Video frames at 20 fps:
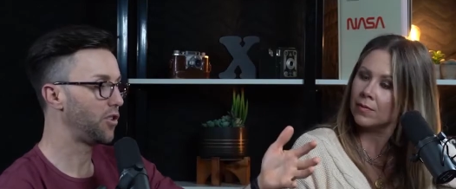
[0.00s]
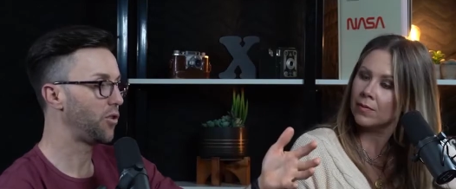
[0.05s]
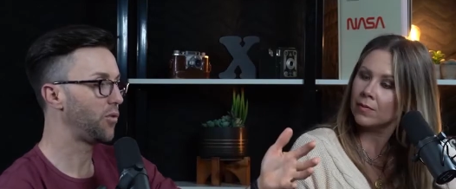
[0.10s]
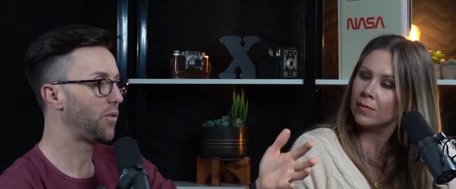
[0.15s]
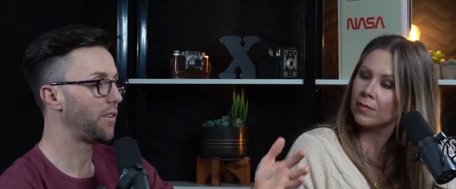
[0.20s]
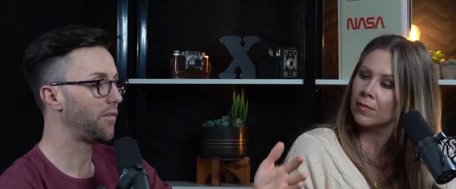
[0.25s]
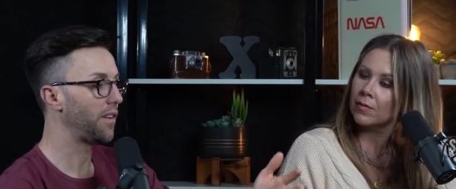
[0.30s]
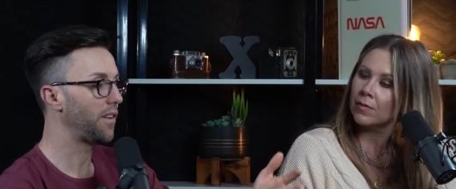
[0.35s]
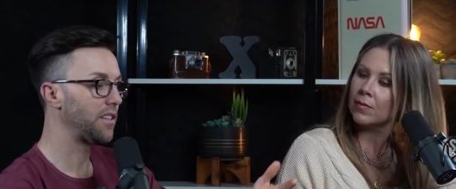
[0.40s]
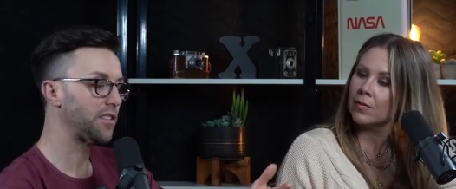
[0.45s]

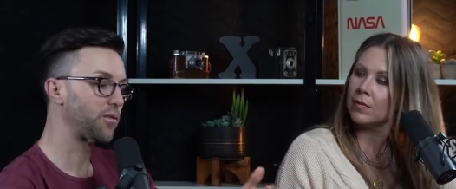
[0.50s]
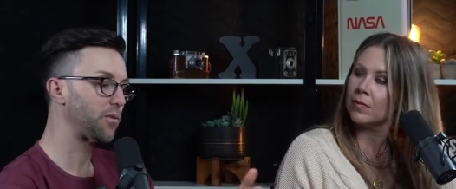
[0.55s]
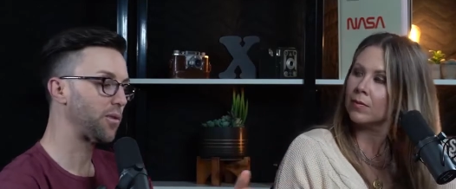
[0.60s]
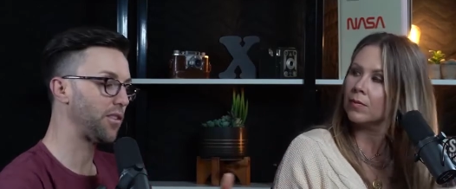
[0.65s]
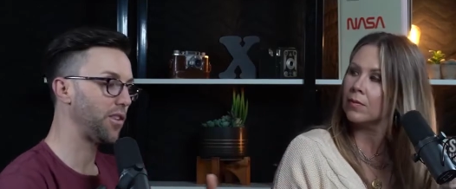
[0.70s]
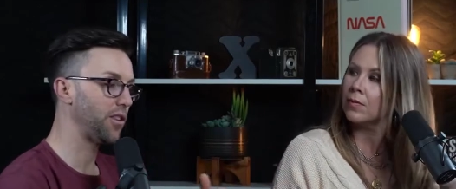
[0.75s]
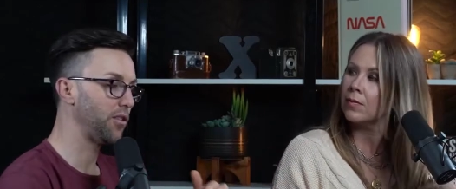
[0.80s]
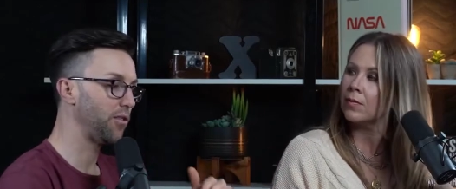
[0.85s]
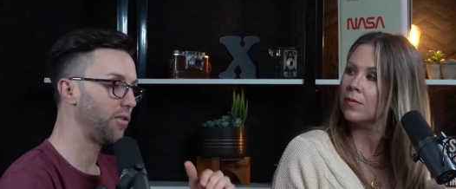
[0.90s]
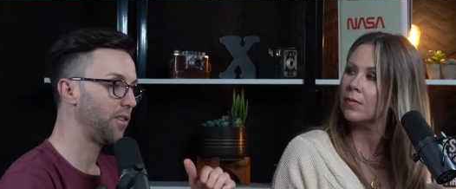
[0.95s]
Speaker 1: doing events
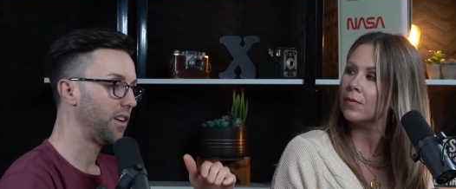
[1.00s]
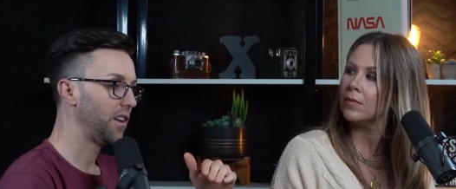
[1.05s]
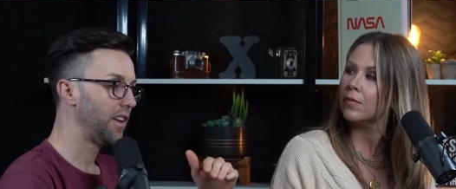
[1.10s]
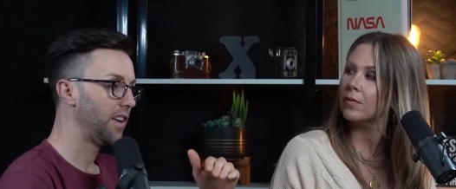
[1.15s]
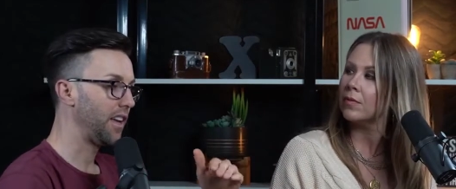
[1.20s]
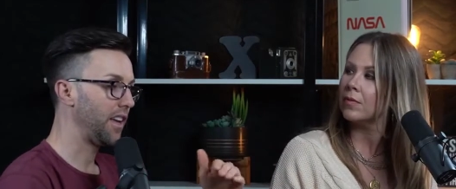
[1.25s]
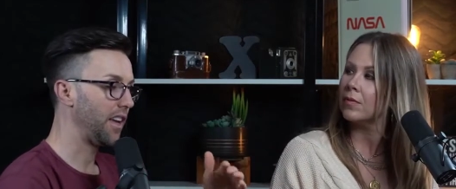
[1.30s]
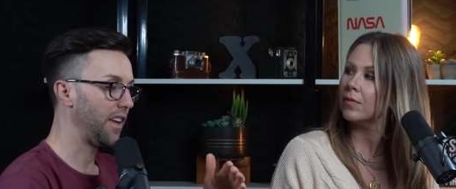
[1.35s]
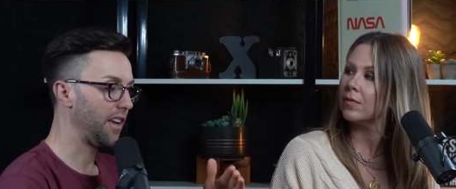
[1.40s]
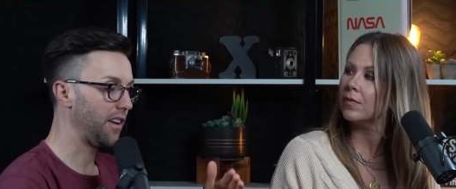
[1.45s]
with you
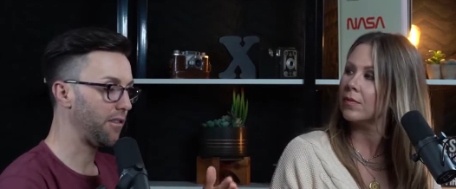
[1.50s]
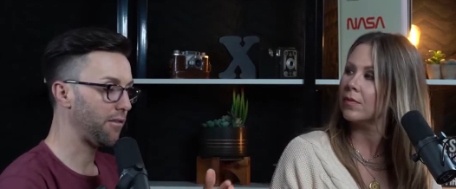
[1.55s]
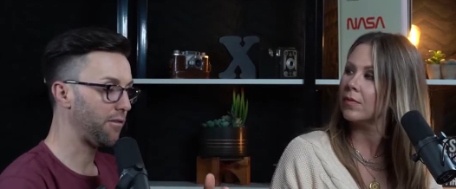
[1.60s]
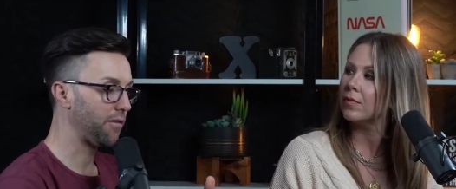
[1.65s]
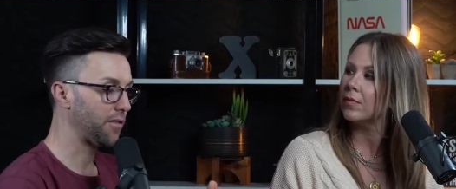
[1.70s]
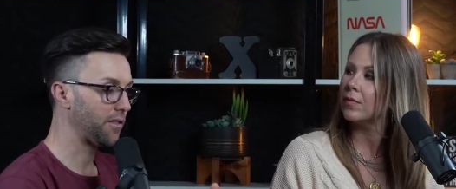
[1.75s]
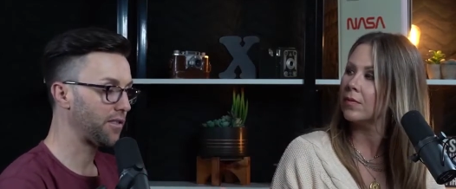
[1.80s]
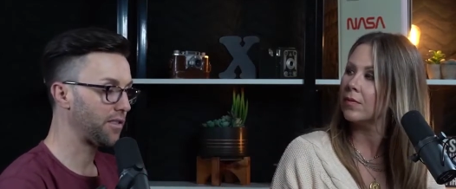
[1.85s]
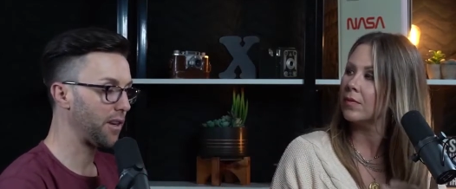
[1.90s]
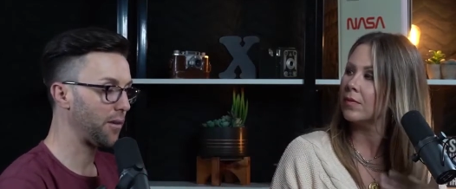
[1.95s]

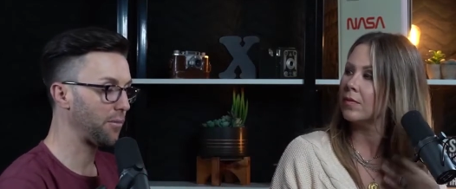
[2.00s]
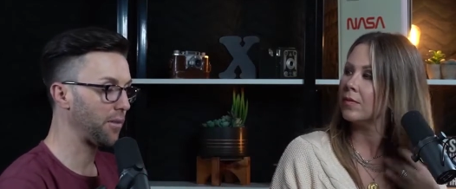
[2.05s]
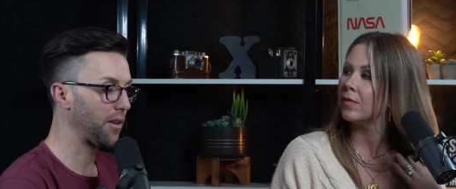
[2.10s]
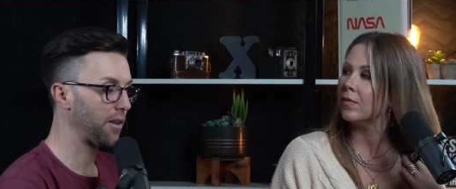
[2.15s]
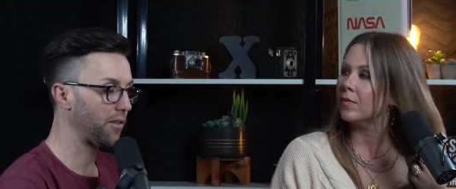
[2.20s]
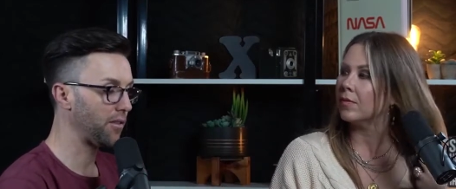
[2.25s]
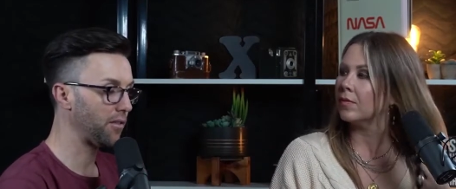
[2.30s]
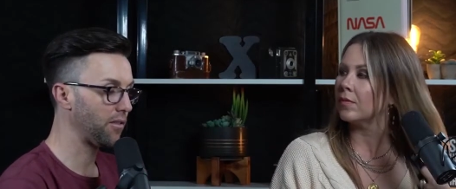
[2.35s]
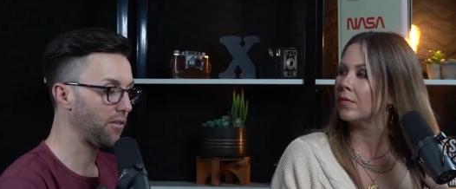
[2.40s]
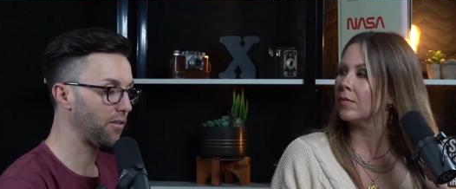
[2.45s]
if
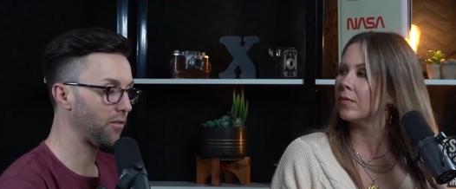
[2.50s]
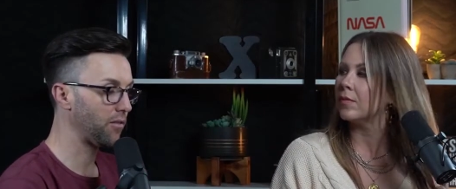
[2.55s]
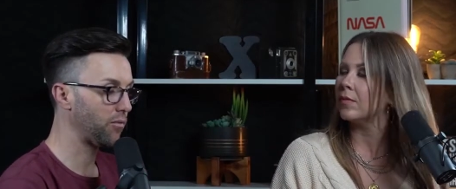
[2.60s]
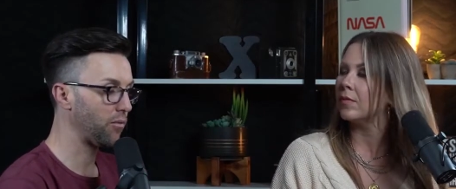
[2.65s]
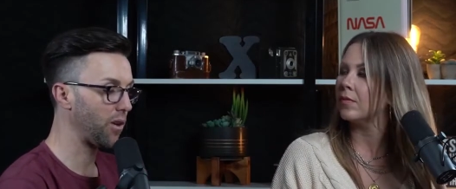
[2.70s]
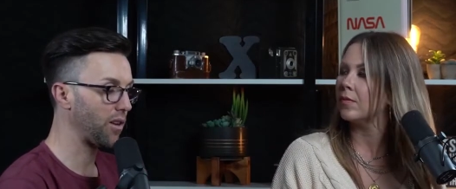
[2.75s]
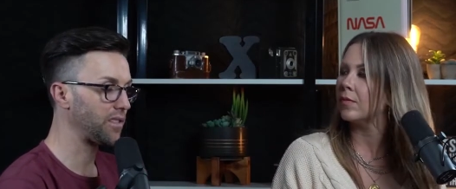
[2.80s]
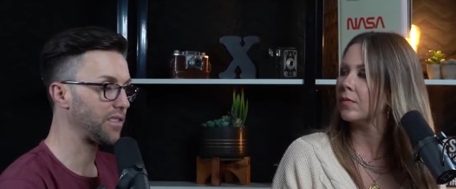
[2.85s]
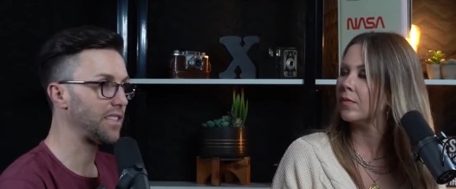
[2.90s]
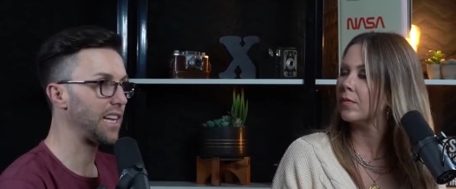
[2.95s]
something
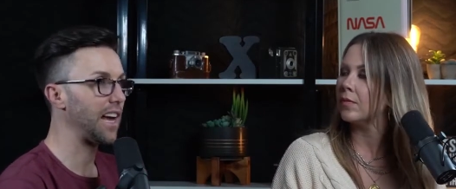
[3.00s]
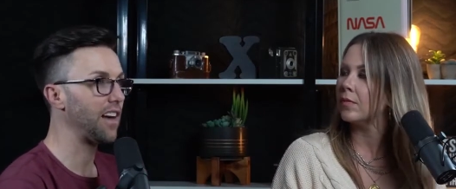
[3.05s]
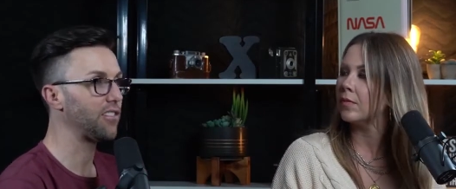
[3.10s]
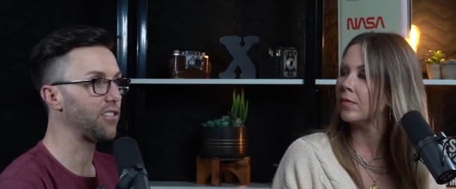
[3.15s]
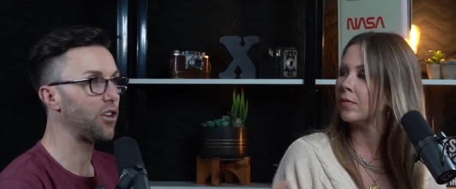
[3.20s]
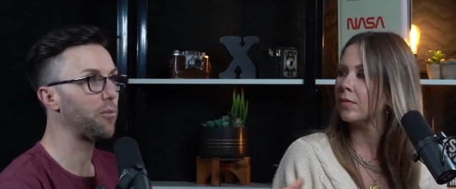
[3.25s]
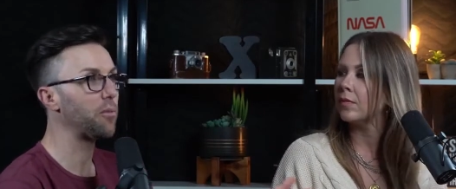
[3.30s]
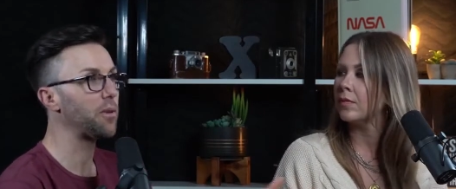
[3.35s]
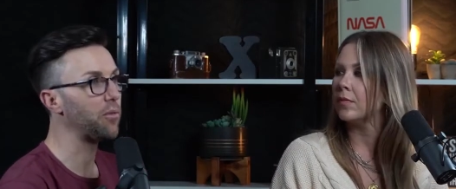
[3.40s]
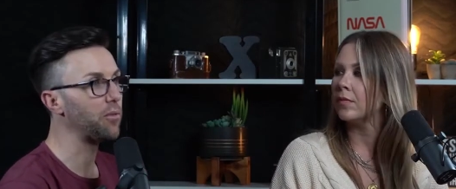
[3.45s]
runs
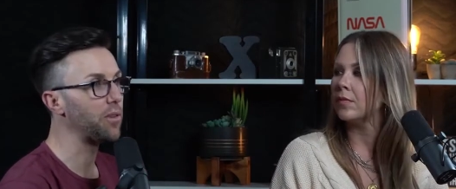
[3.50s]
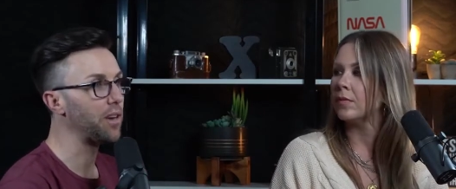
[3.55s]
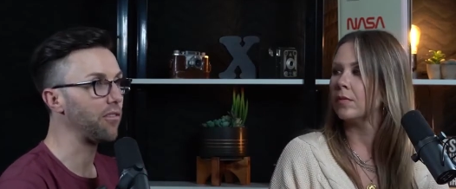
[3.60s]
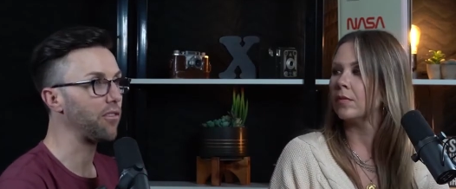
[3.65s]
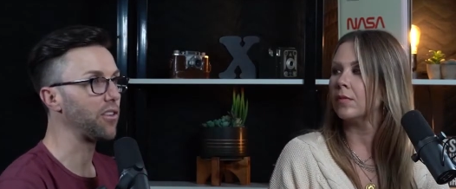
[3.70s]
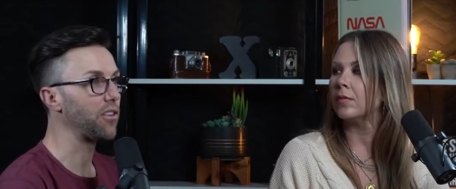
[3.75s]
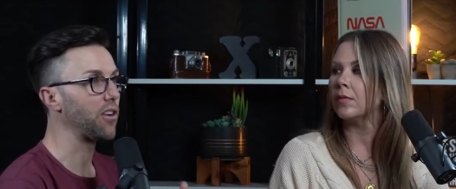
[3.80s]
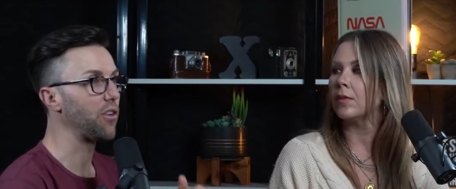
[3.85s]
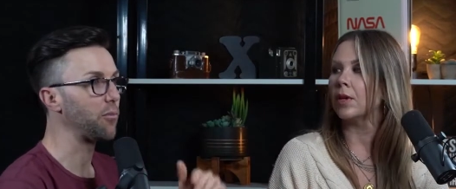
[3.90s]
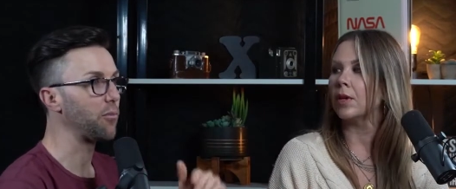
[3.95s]
out, nobody would
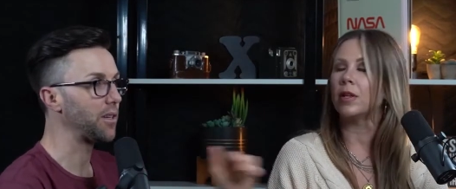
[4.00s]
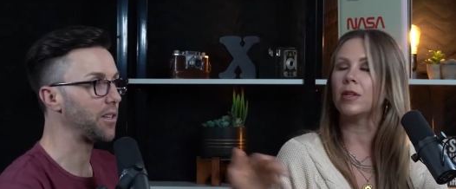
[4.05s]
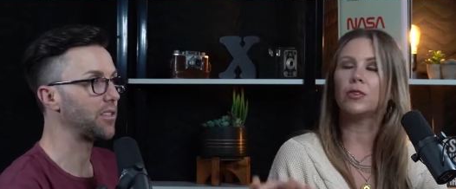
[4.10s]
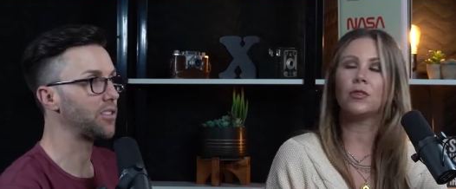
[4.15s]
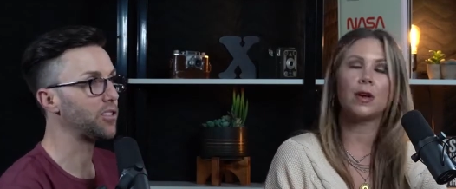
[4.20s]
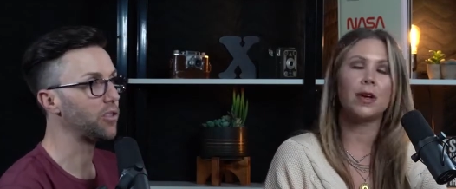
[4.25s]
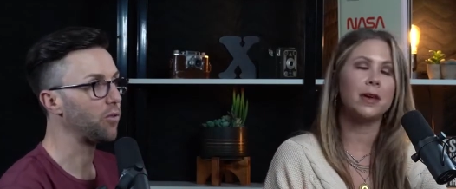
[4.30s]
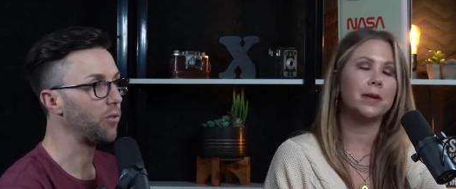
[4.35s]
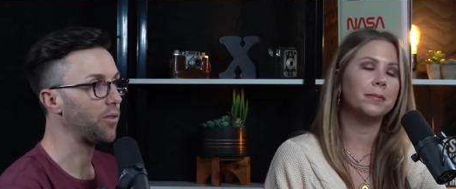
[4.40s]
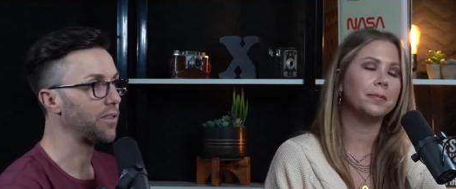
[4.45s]
ever know
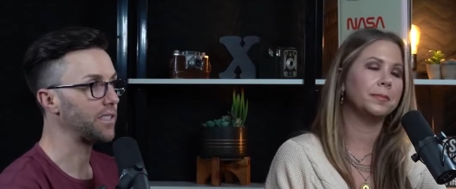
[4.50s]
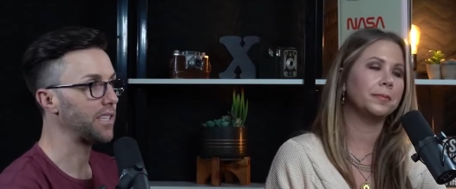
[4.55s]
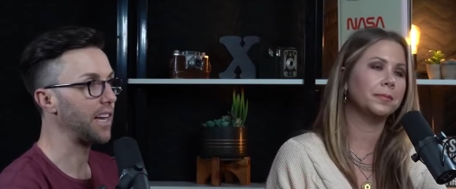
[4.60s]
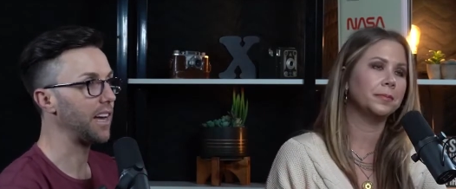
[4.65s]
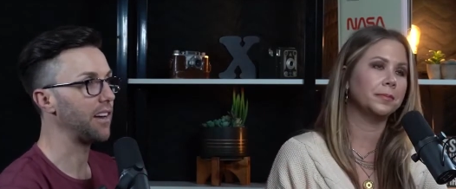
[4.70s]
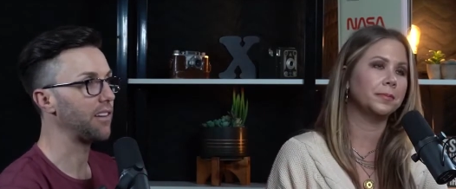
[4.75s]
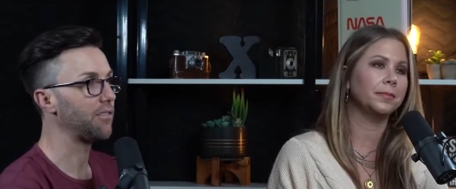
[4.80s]
because right. you always